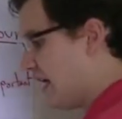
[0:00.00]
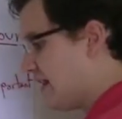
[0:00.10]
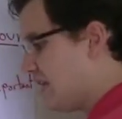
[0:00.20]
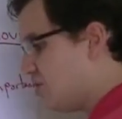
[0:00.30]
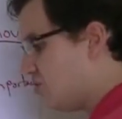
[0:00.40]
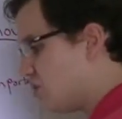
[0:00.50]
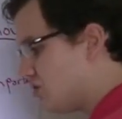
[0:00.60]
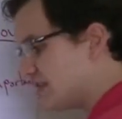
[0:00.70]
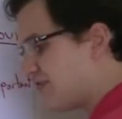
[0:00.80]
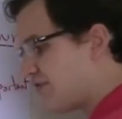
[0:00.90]
And then you
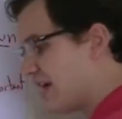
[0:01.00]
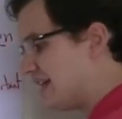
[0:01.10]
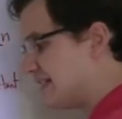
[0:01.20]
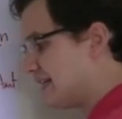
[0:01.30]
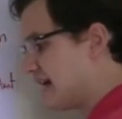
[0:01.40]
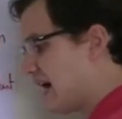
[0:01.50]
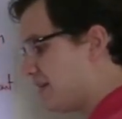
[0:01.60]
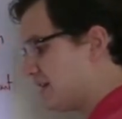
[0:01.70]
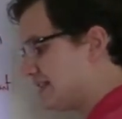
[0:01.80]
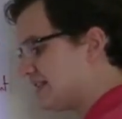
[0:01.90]
use the phrasing
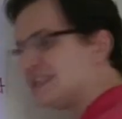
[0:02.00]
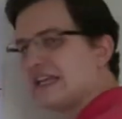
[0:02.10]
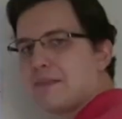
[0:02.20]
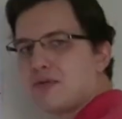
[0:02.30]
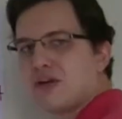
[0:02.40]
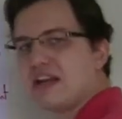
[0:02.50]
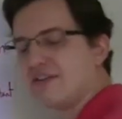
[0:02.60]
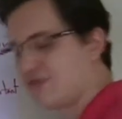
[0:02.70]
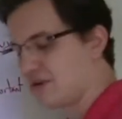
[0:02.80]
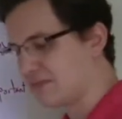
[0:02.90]
comma to separate
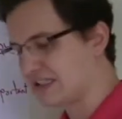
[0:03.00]
it from the